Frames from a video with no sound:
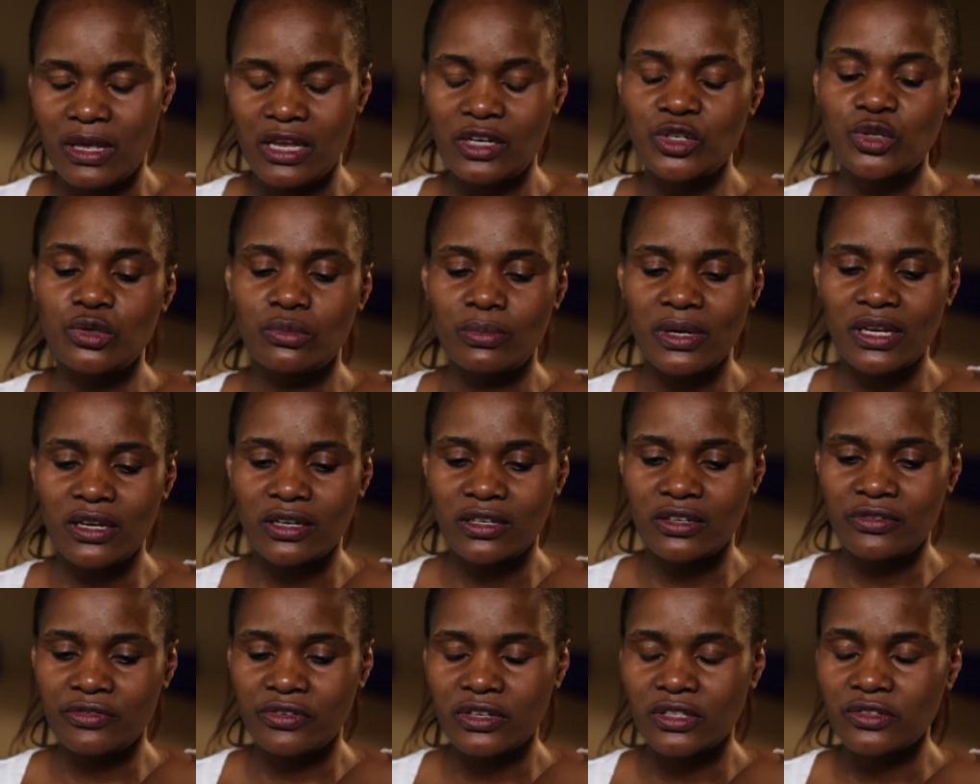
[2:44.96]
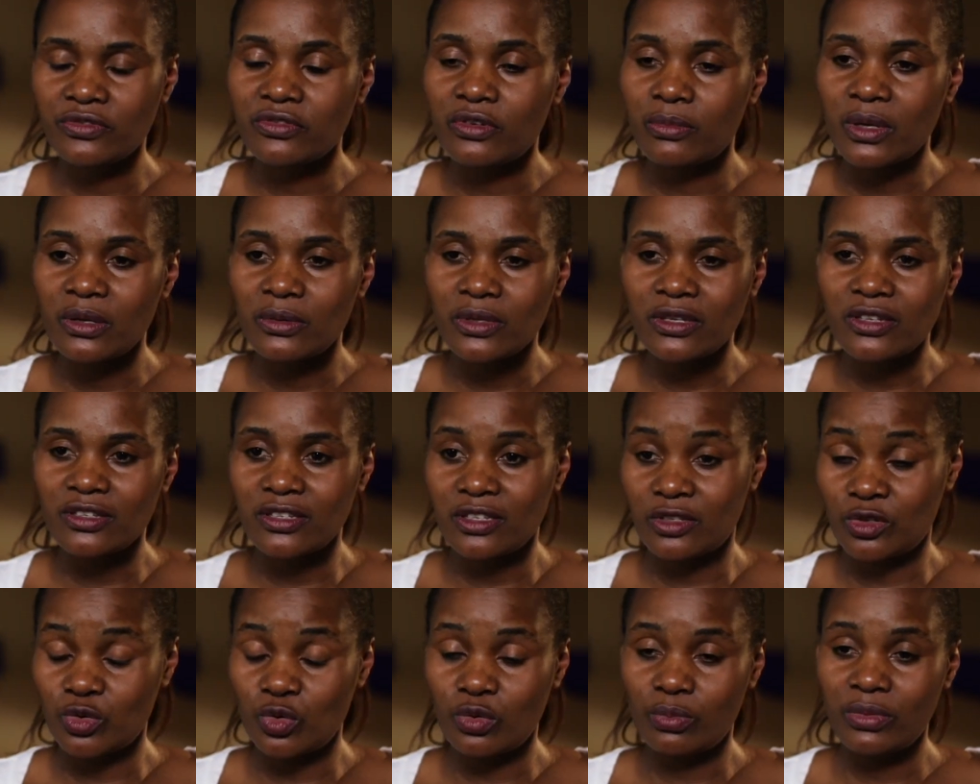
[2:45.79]
It will make a difference for me because
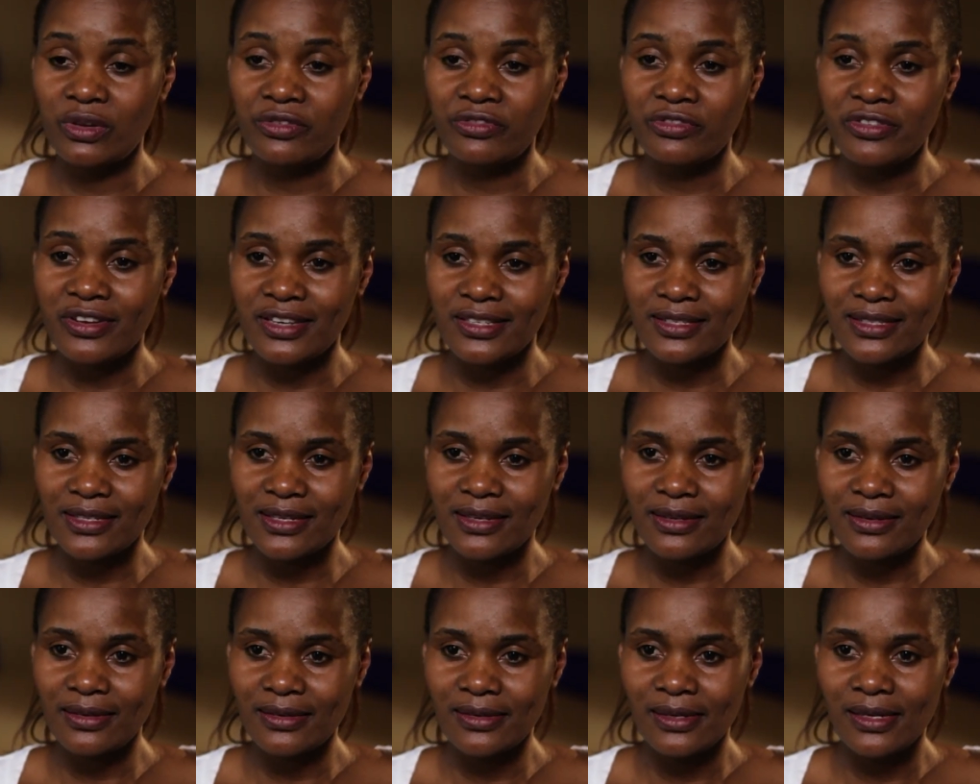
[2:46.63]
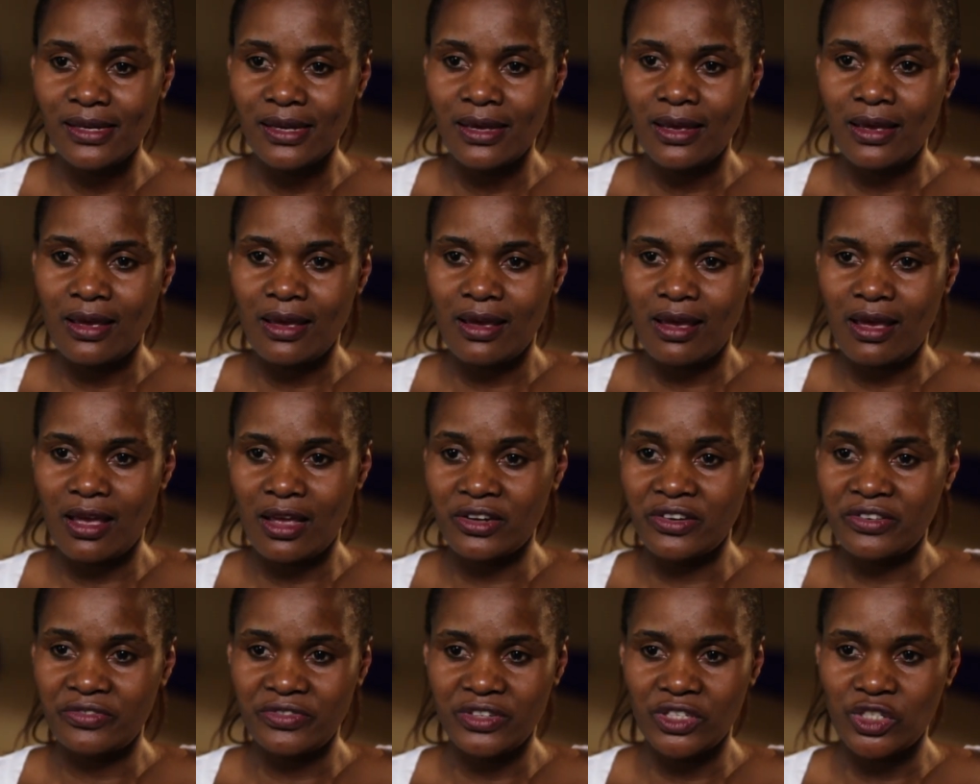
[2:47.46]
it will be faster
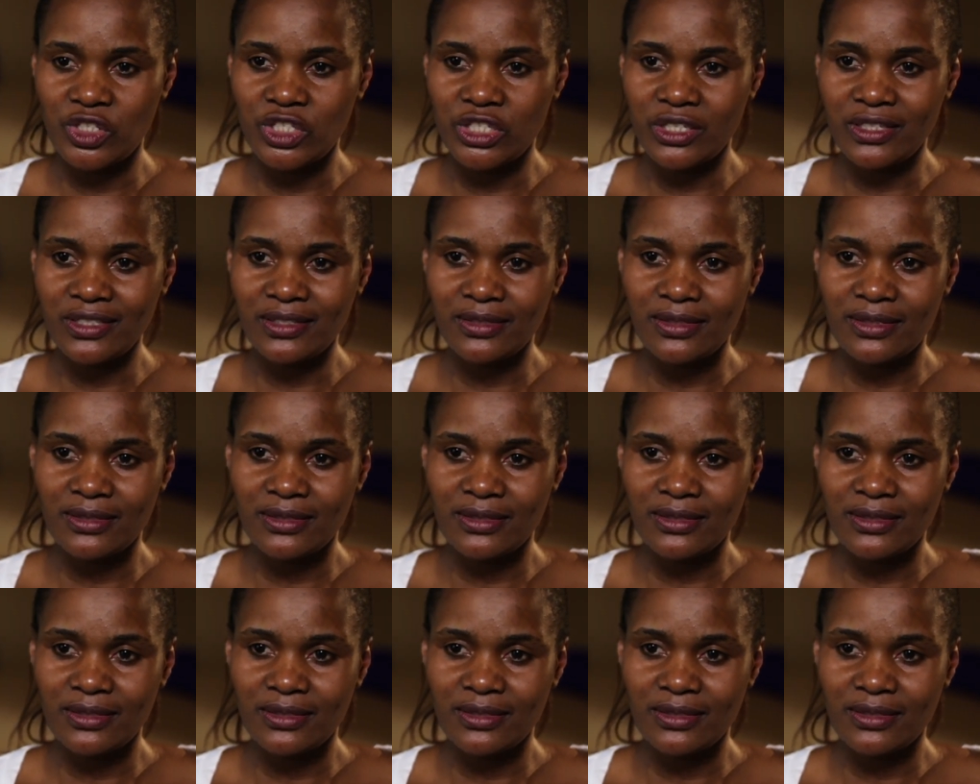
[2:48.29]
and efficient.